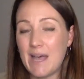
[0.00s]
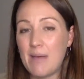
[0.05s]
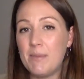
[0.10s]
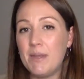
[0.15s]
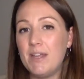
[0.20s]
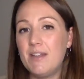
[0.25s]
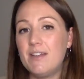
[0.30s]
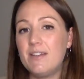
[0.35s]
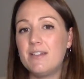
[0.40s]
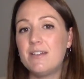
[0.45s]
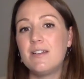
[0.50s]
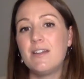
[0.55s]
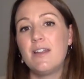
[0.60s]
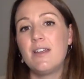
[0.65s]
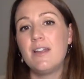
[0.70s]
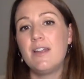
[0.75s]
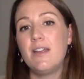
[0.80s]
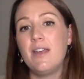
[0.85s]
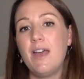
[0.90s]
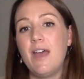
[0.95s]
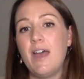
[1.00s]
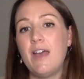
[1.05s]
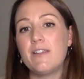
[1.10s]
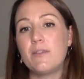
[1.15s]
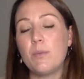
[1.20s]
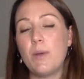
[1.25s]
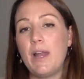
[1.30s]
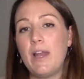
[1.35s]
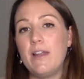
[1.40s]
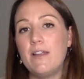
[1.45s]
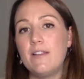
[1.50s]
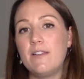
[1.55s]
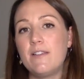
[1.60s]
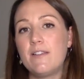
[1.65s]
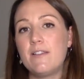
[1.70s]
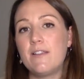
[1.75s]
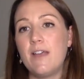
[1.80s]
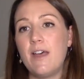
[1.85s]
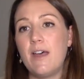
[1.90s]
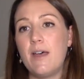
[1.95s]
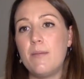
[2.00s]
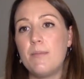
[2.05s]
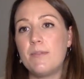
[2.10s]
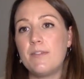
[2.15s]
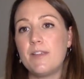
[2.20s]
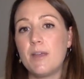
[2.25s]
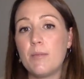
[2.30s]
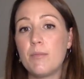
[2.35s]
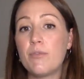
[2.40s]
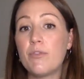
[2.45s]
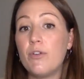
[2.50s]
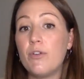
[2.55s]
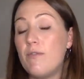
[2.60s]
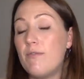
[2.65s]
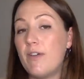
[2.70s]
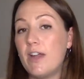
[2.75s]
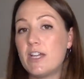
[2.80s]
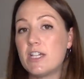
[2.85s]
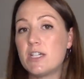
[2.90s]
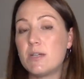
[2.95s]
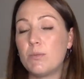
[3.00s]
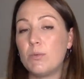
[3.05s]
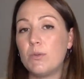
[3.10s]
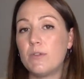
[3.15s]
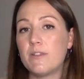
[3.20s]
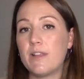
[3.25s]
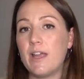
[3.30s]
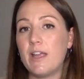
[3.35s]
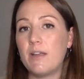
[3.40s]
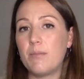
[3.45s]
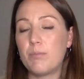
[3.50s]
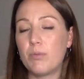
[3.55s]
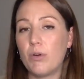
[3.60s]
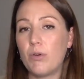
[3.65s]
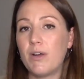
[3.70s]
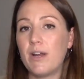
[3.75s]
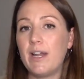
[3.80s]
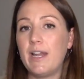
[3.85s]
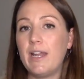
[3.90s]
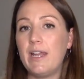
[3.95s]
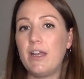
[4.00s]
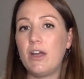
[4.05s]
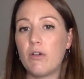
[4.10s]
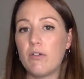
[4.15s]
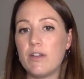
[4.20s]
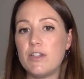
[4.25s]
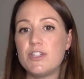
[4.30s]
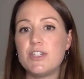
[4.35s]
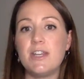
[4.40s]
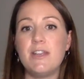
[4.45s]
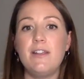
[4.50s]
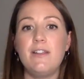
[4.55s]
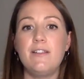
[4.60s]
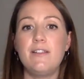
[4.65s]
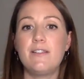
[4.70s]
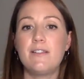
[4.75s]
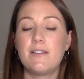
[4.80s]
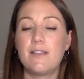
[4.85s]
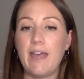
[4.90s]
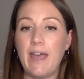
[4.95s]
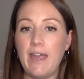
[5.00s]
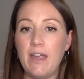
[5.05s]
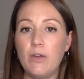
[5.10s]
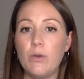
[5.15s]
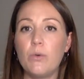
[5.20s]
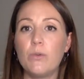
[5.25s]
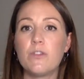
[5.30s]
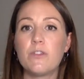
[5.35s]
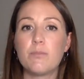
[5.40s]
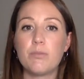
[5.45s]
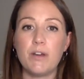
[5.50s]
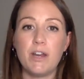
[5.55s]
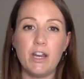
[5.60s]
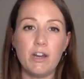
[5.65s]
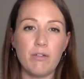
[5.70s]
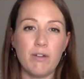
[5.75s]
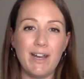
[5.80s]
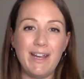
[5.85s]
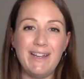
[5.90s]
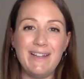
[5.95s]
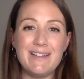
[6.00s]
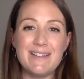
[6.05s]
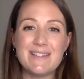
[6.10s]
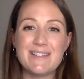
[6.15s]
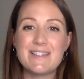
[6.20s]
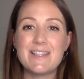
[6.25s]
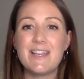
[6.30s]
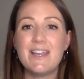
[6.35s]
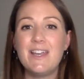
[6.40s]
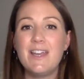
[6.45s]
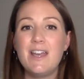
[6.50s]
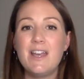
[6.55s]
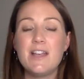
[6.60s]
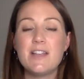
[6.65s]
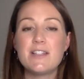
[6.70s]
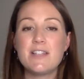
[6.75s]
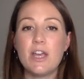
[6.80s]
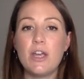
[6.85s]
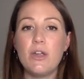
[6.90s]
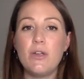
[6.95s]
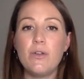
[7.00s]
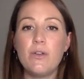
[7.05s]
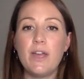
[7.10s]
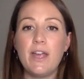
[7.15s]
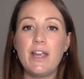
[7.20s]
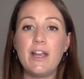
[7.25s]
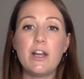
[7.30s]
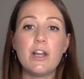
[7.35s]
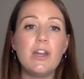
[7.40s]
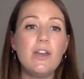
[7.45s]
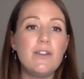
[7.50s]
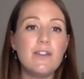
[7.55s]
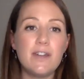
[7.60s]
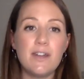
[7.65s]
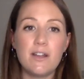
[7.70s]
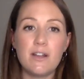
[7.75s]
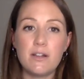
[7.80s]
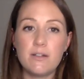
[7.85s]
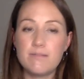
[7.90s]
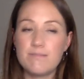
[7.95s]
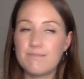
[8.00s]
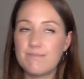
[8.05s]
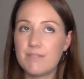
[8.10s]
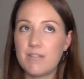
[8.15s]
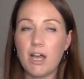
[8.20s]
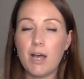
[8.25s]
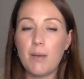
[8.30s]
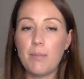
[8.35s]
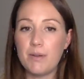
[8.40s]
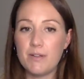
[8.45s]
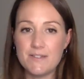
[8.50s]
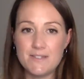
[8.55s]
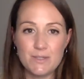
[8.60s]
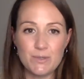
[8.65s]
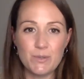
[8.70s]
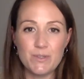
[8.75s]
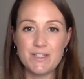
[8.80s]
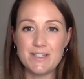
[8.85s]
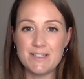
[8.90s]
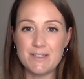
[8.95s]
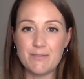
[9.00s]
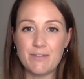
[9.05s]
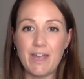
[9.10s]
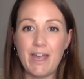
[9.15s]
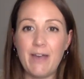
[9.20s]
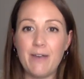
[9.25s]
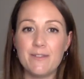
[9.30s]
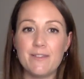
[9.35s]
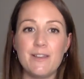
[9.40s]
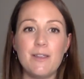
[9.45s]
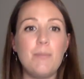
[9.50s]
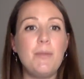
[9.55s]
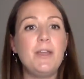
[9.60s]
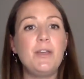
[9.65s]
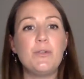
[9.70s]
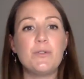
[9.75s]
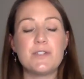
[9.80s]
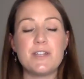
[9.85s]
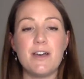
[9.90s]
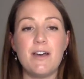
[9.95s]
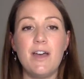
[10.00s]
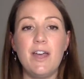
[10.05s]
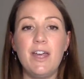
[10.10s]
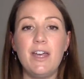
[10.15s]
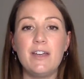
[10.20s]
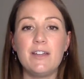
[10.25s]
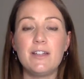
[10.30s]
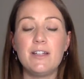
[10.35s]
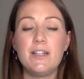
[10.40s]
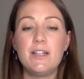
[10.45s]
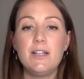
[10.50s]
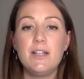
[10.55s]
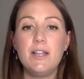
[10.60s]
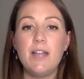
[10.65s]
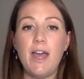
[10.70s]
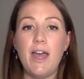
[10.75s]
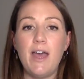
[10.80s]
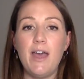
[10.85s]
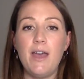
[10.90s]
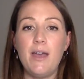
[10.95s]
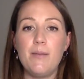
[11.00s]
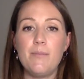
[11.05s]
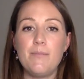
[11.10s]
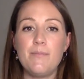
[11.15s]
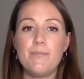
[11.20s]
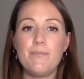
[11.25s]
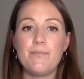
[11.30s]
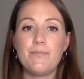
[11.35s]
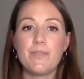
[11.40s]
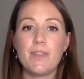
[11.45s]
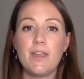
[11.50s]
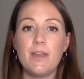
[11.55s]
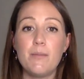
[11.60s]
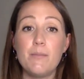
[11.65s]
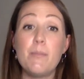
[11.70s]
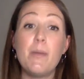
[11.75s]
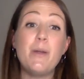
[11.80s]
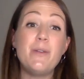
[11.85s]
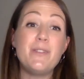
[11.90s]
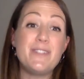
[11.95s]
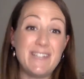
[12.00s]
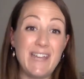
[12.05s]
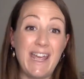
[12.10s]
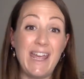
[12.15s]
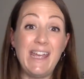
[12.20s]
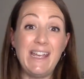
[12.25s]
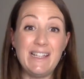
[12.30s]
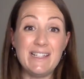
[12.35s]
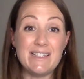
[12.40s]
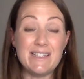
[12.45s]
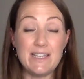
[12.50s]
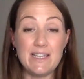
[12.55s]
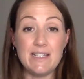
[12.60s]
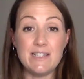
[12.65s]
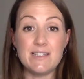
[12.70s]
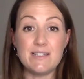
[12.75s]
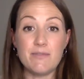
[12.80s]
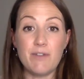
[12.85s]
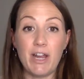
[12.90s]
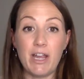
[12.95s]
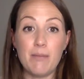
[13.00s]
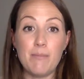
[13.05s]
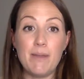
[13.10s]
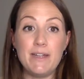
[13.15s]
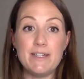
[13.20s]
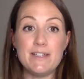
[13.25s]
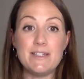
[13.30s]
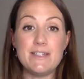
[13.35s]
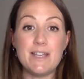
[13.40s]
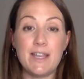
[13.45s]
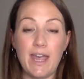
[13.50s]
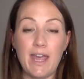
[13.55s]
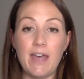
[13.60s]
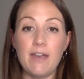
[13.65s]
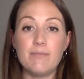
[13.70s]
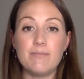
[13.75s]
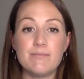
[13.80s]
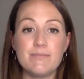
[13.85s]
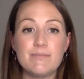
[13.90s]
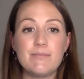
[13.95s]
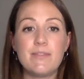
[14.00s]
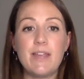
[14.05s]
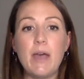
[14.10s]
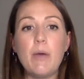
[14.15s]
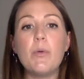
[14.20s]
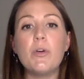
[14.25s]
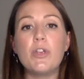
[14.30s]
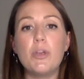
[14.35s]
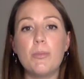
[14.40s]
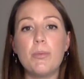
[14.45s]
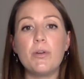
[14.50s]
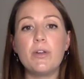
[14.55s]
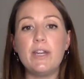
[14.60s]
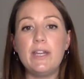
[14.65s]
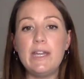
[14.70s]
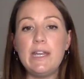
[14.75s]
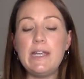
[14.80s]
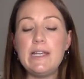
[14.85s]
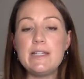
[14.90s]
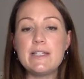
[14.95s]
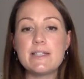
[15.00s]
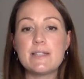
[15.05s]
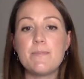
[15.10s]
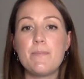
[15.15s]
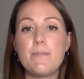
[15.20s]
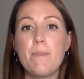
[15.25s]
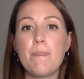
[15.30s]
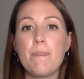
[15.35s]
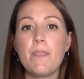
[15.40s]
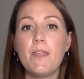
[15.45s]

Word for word: salmon, as well as um, some fruit and vegetables like broccoli, oranges, kale, spring greens. So, including a couple of sources of calcium in your diet um, most days is recommended to get get what your body needs.